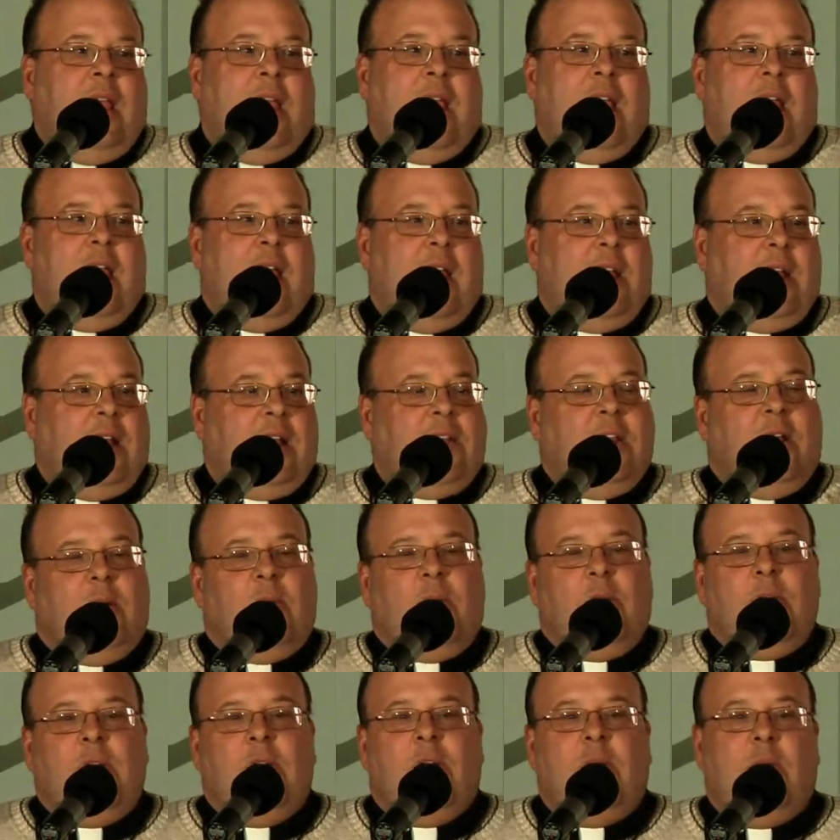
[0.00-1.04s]
And I thought,
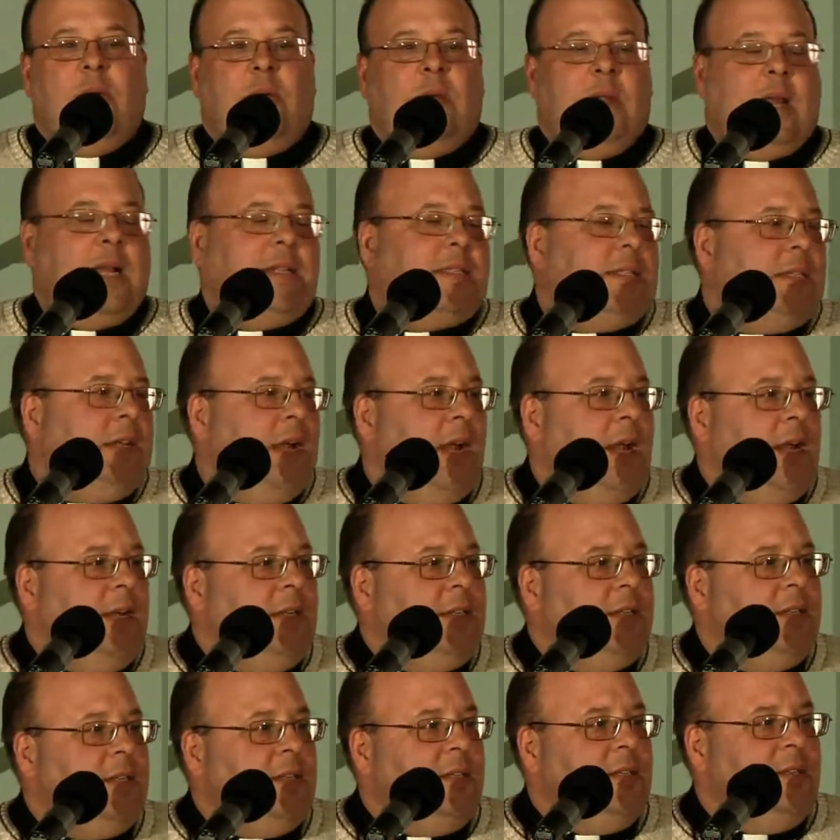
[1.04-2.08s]
well, you know, well, that's
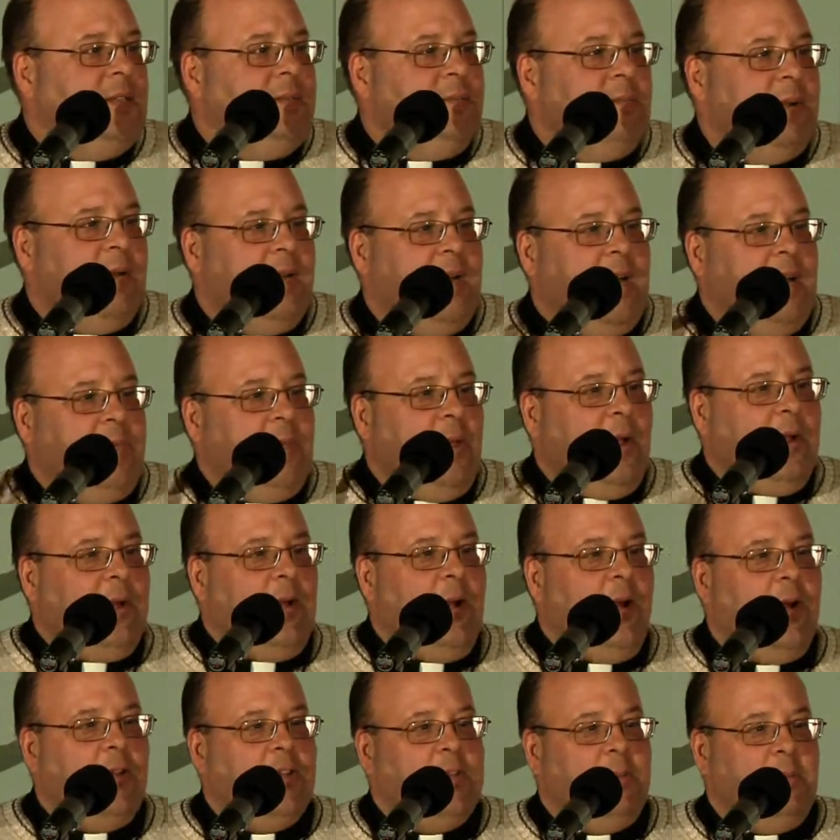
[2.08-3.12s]
nice, but I'm not
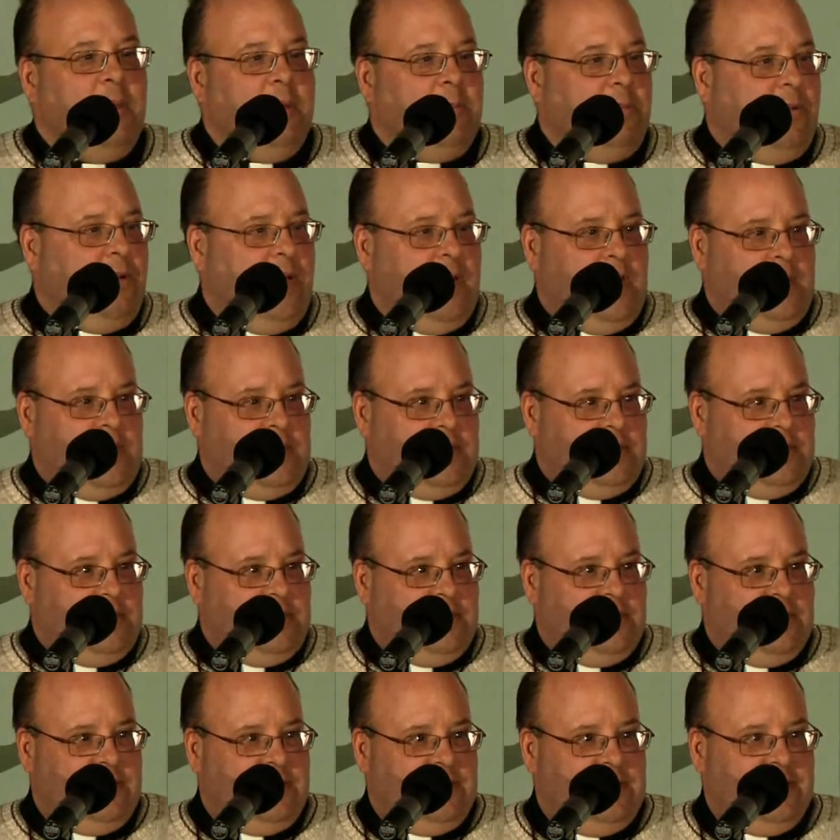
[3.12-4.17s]
called to be a priest,
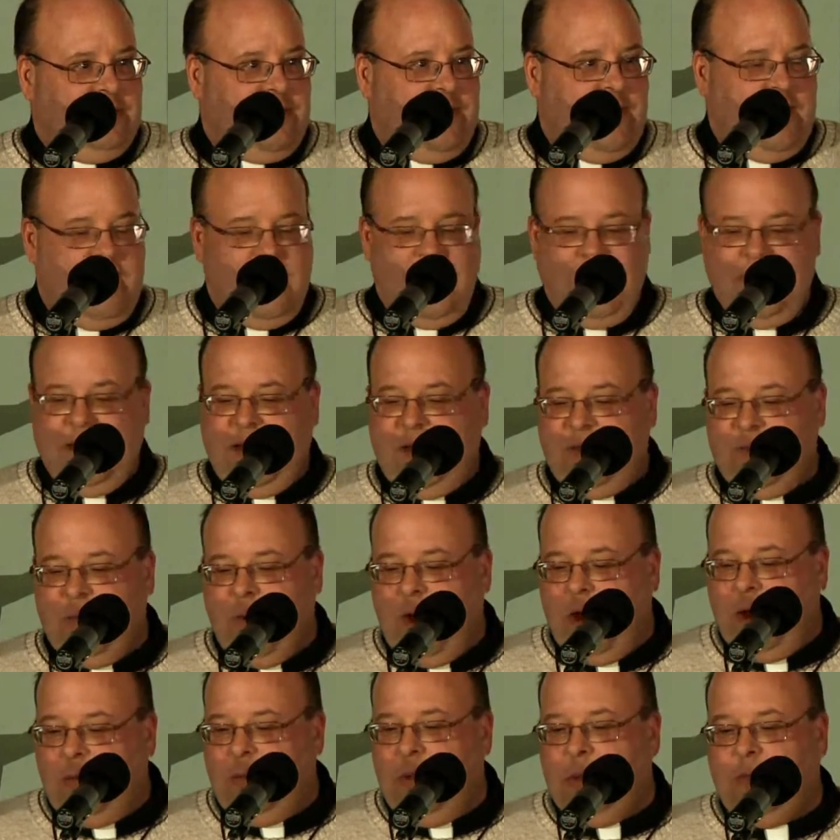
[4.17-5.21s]
right? I didn't
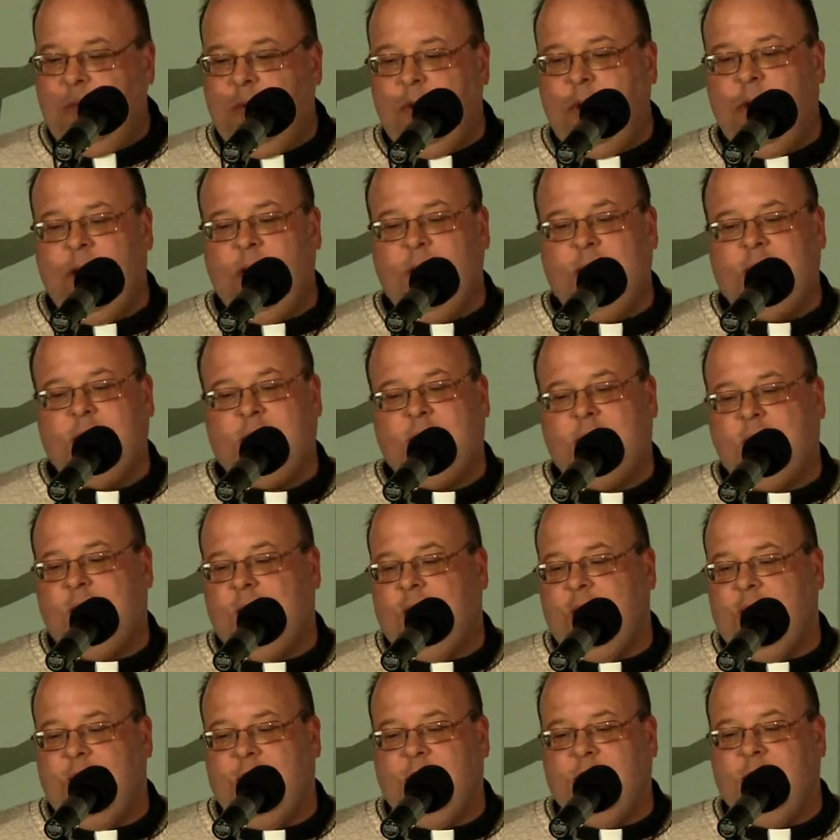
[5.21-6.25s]
want to be a priest.
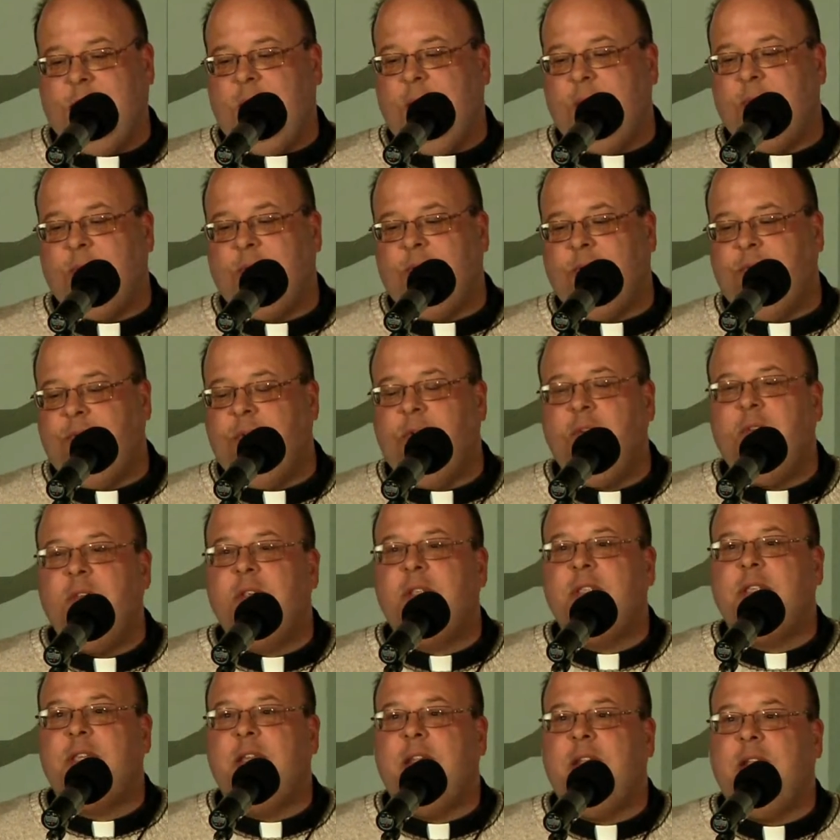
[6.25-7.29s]
Um, that was the
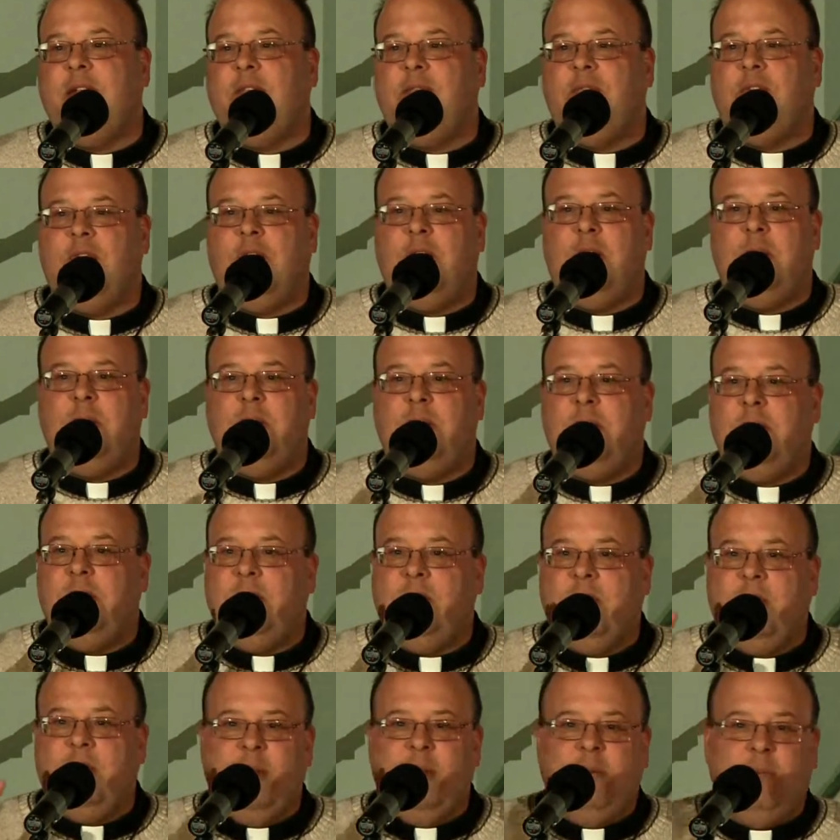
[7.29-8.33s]
furthest thing from
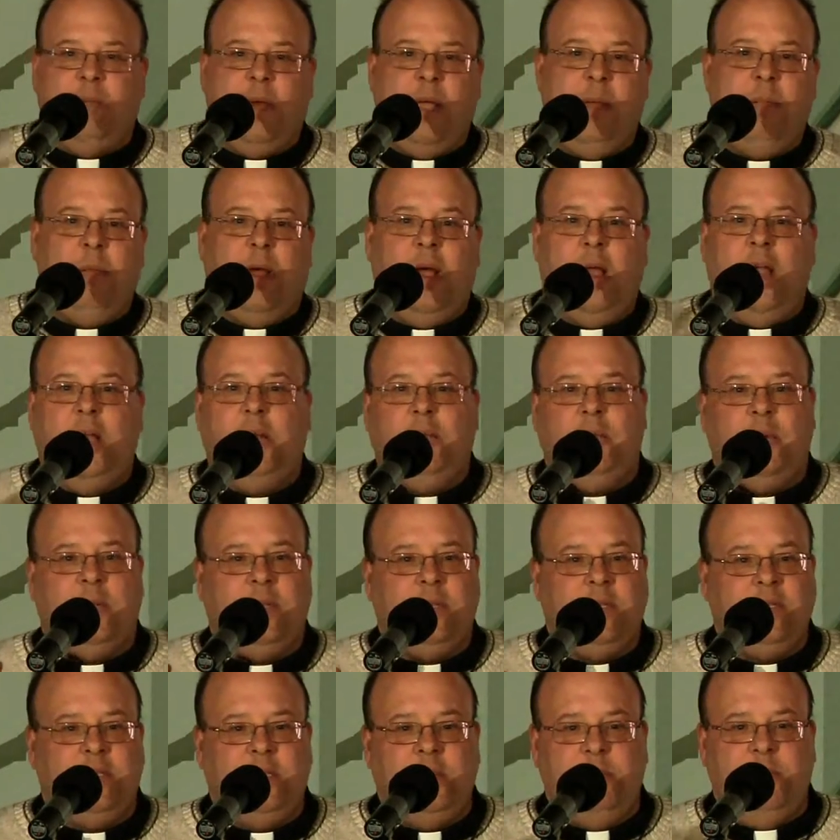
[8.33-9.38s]
my mind
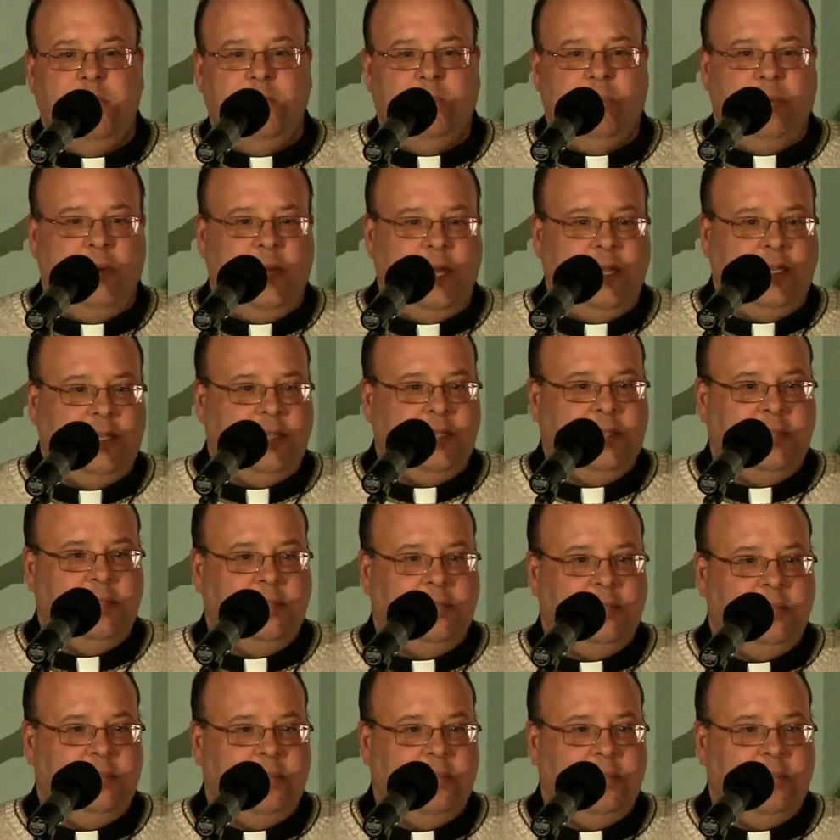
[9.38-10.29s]
was to be a priest.